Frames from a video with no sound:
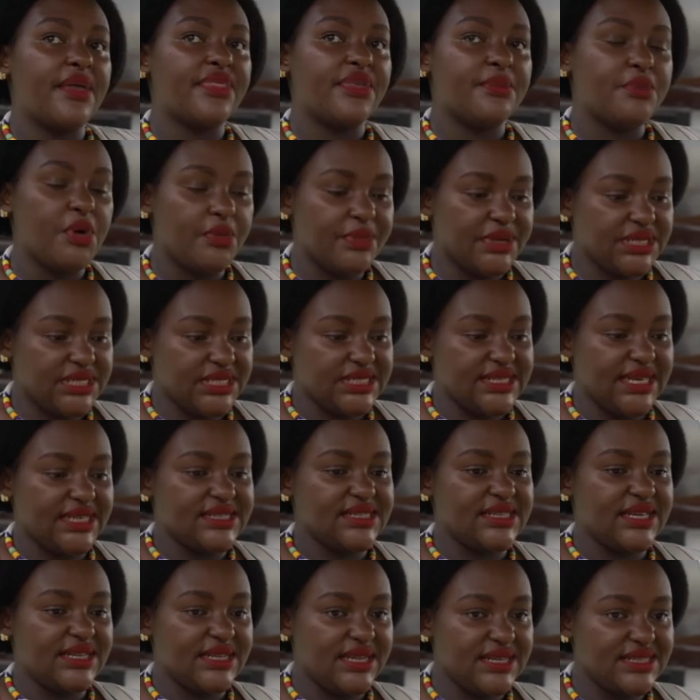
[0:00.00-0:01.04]
at the moment, it's
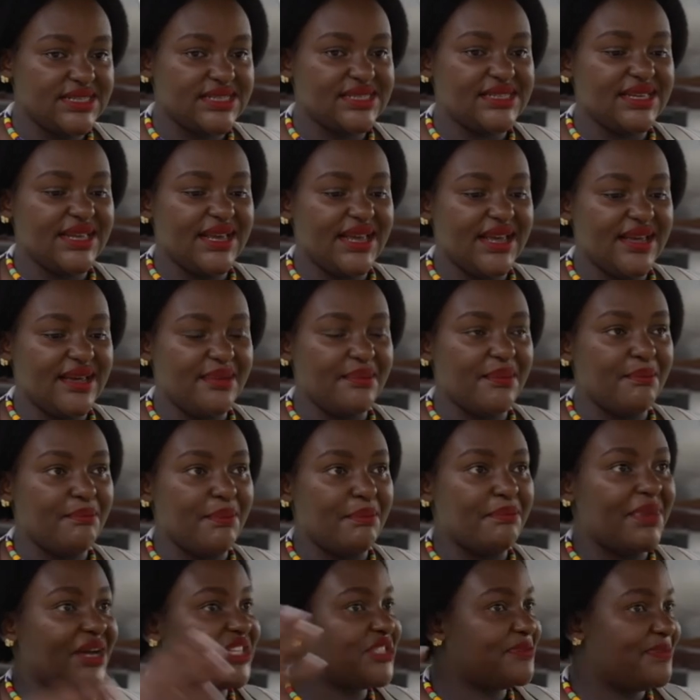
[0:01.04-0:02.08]
yes, it is
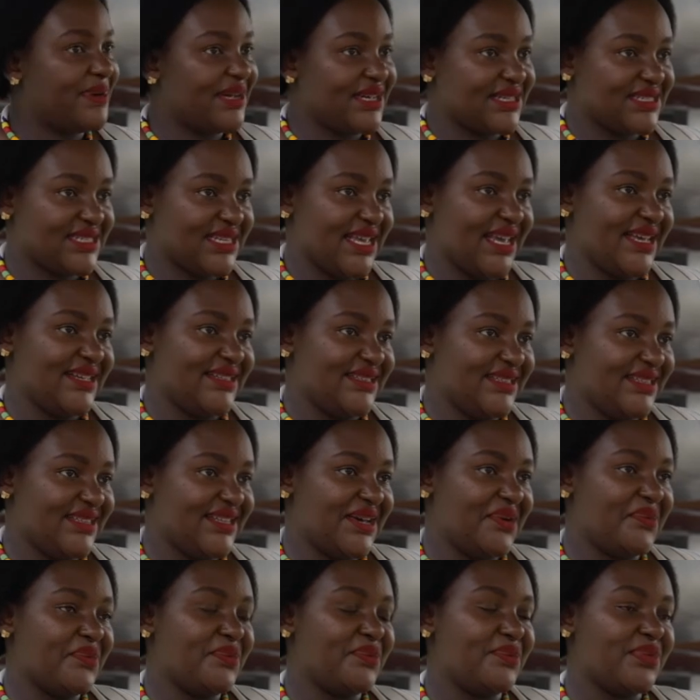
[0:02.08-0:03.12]
much bigger scale
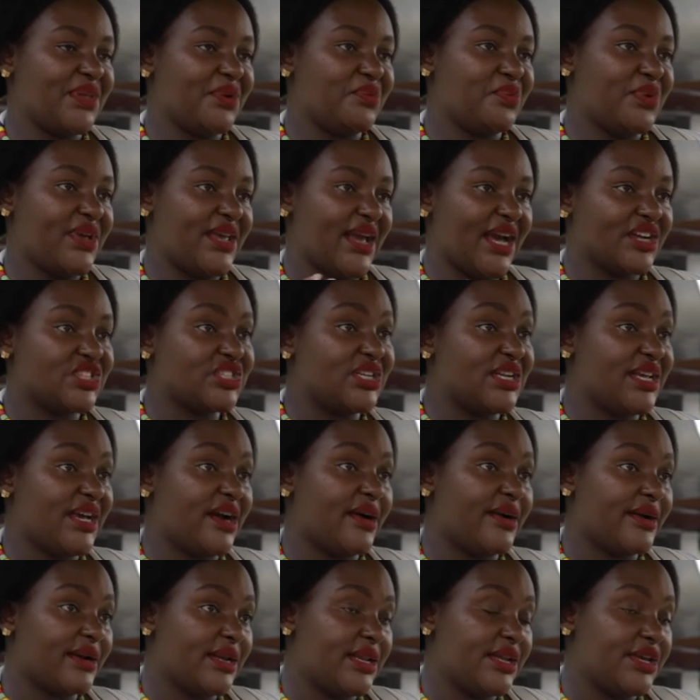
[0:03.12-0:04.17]
than we actually
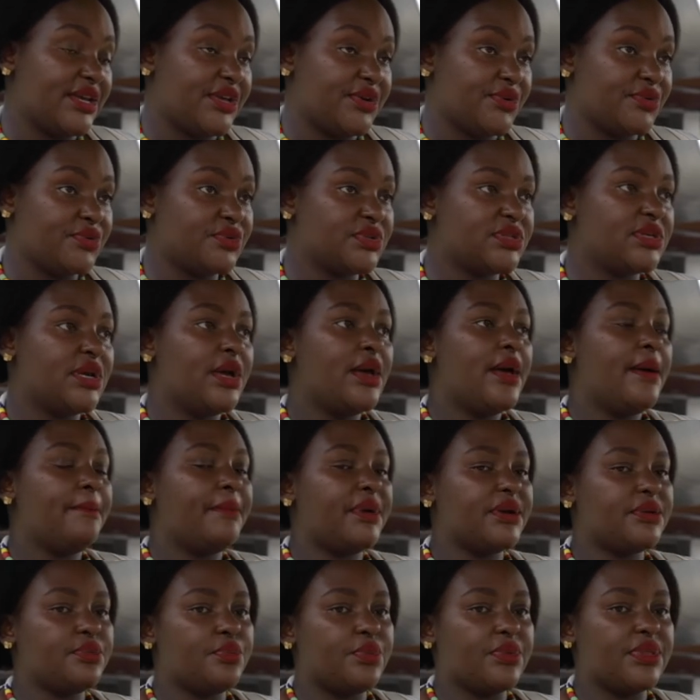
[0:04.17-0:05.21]
currently use. Yeah.
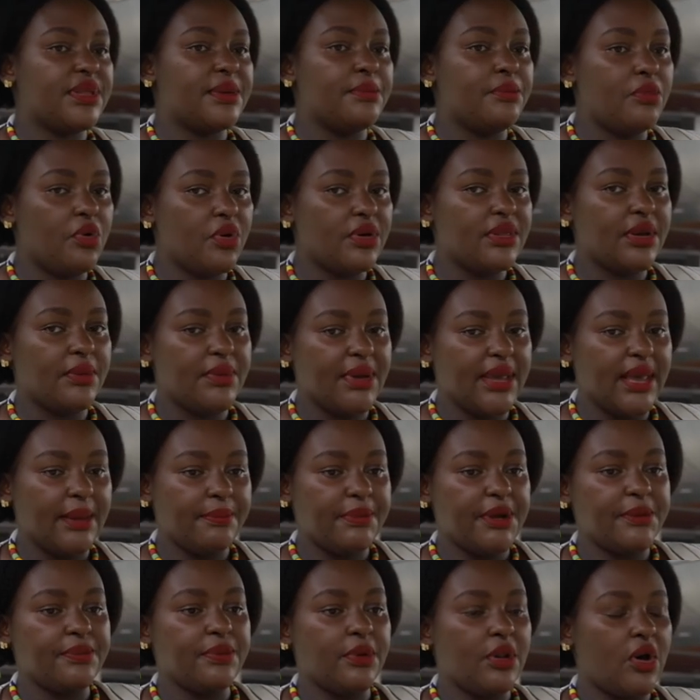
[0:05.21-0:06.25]
But the more that we get
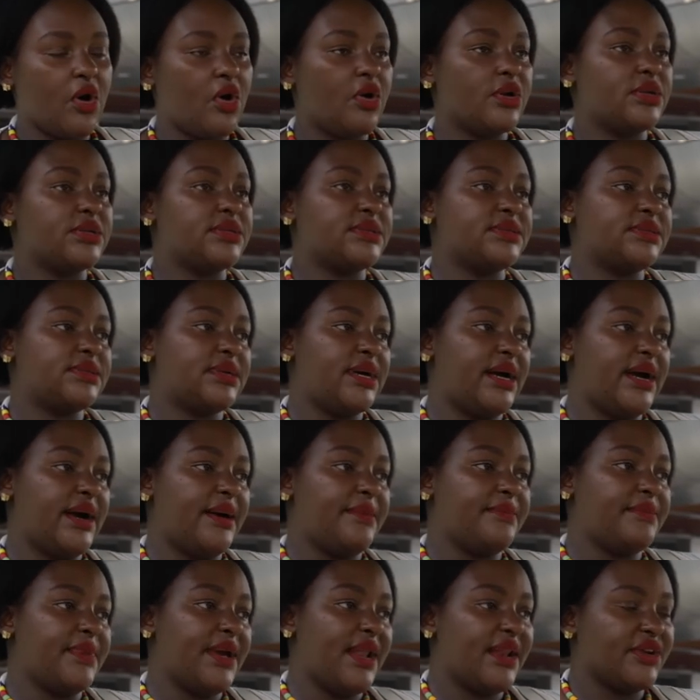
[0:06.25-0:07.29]
people on
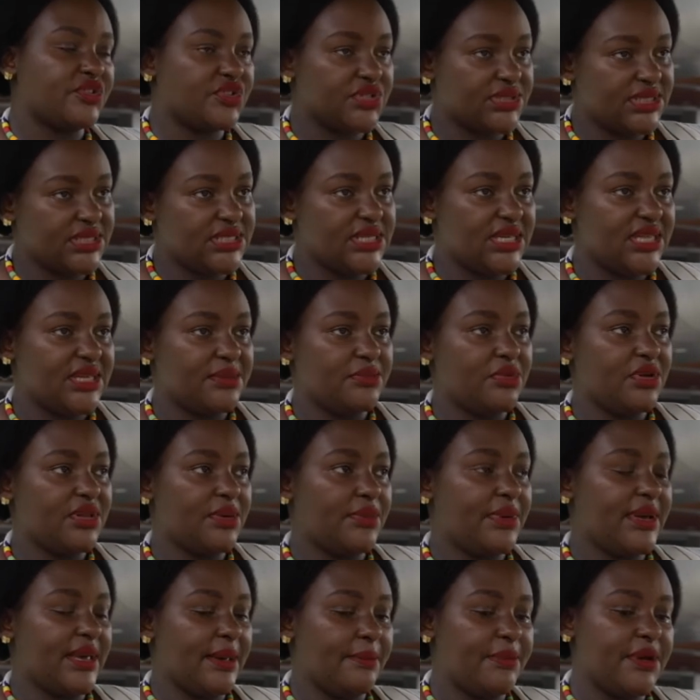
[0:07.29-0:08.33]
um, electricity, the more that
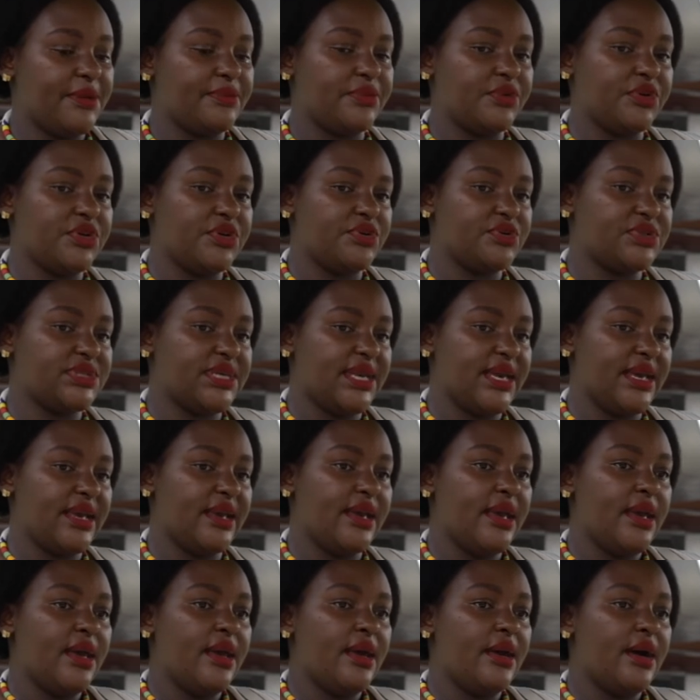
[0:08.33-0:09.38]
we get people using
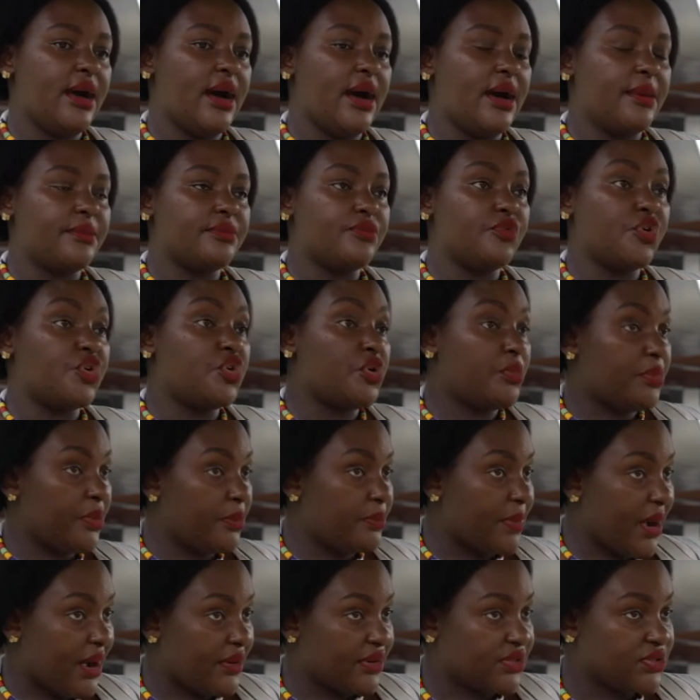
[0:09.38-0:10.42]
um, renewable
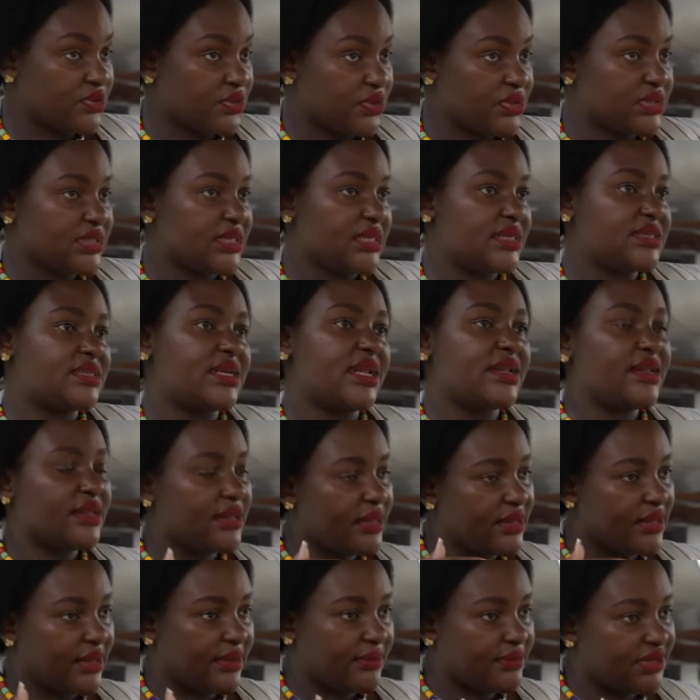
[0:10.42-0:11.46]
power sources, then
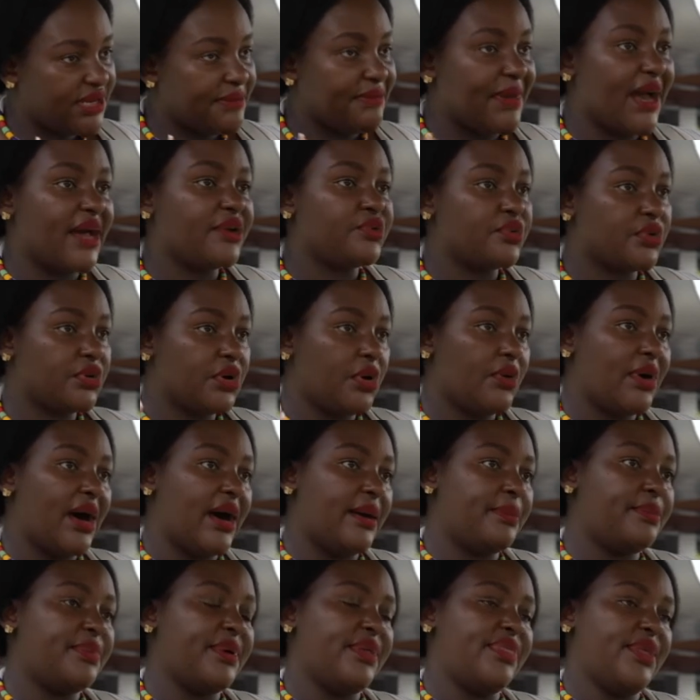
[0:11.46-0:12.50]
the demand will go
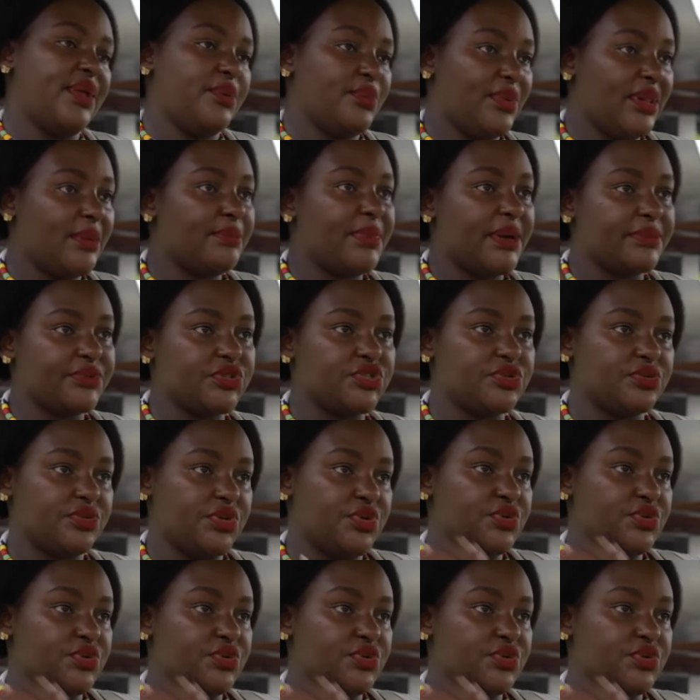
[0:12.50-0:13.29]
up, and then we'll be able to